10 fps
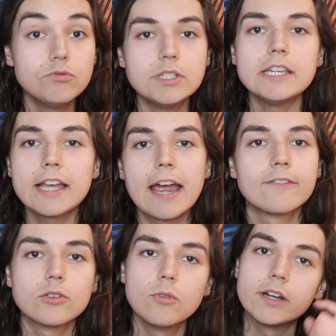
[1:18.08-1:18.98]
unique
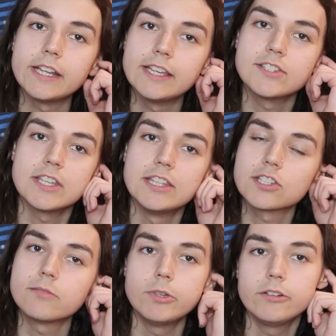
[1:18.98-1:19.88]
everyone is in
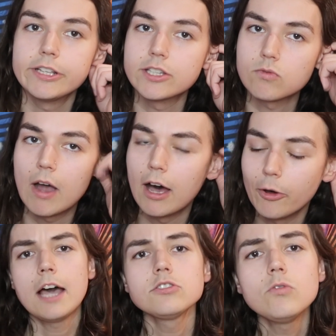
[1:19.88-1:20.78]
this community as
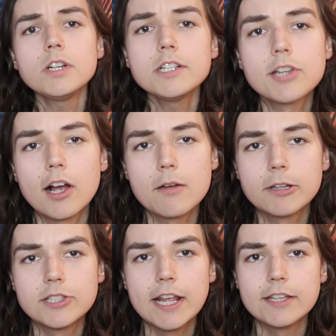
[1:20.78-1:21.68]
well. I also wanted to talk
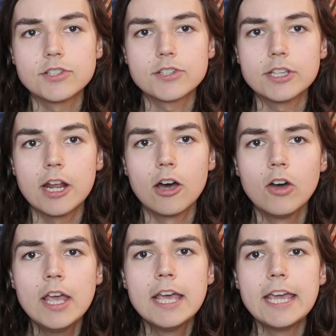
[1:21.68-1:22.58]
about today, just so you
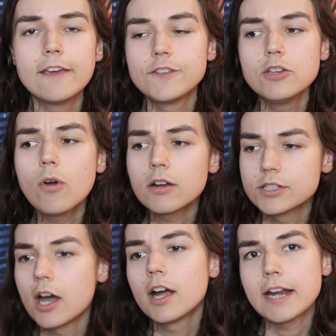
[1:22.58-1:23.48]
know, if you are
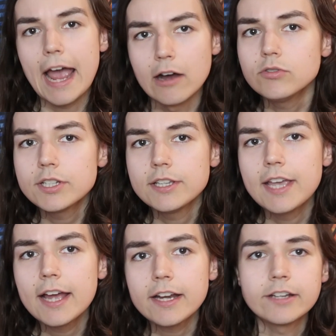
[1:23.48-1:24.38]
not out
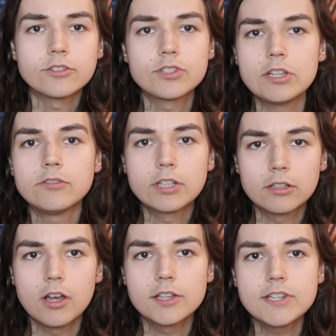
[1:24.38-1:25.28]
yet and you're still in the
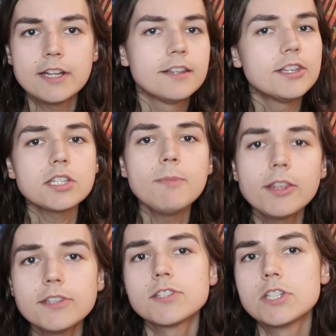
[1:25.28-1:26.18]
closet, this
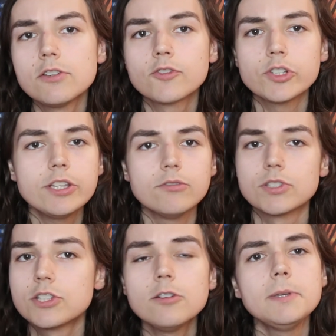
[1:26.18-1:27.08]
month is still for you.
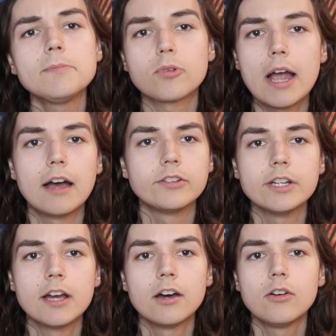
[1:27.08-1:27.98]
Still be proud,
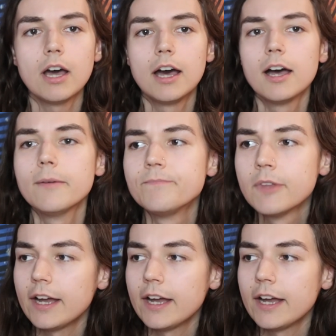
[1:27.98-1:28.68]
you know.